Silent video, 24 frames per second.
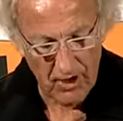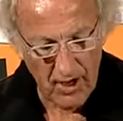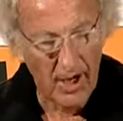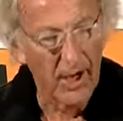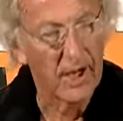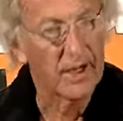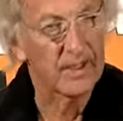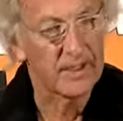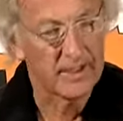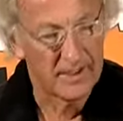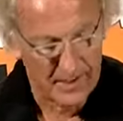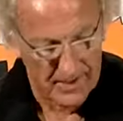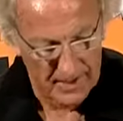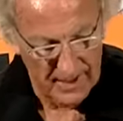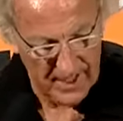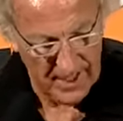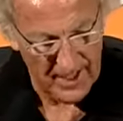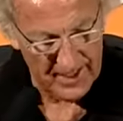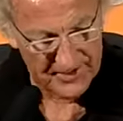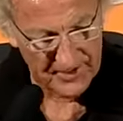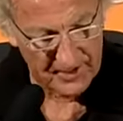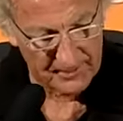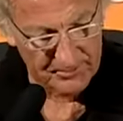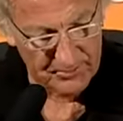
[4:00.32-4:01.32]
Iraq,
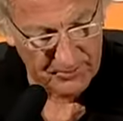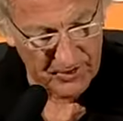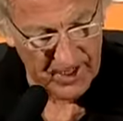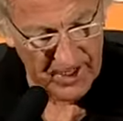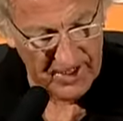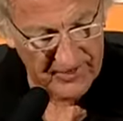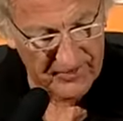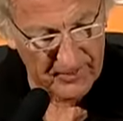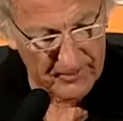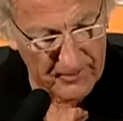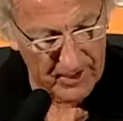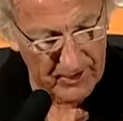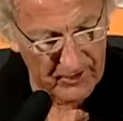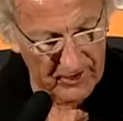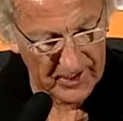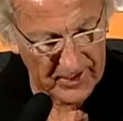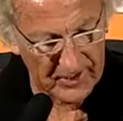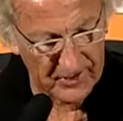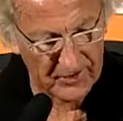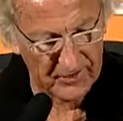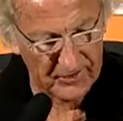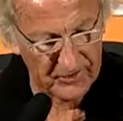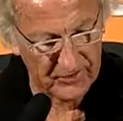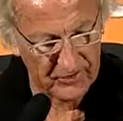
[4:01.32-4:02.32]
other brave
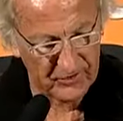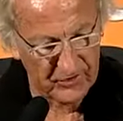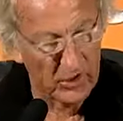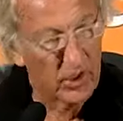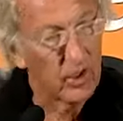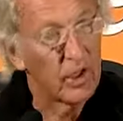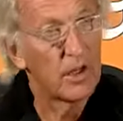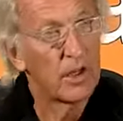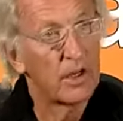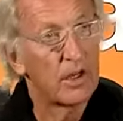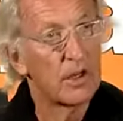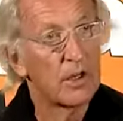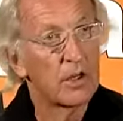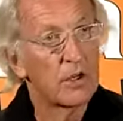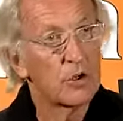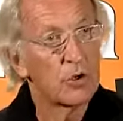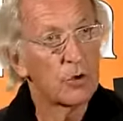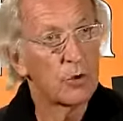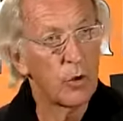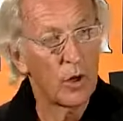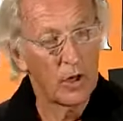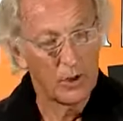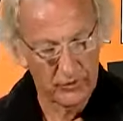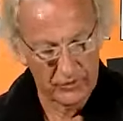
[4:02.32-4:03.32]
Americans,
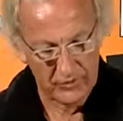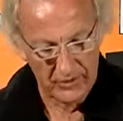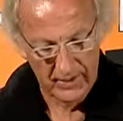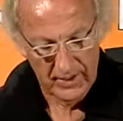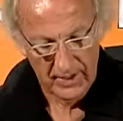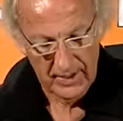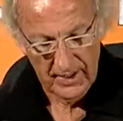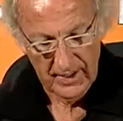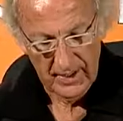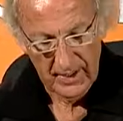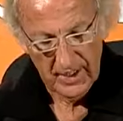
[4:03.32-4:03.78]
quote,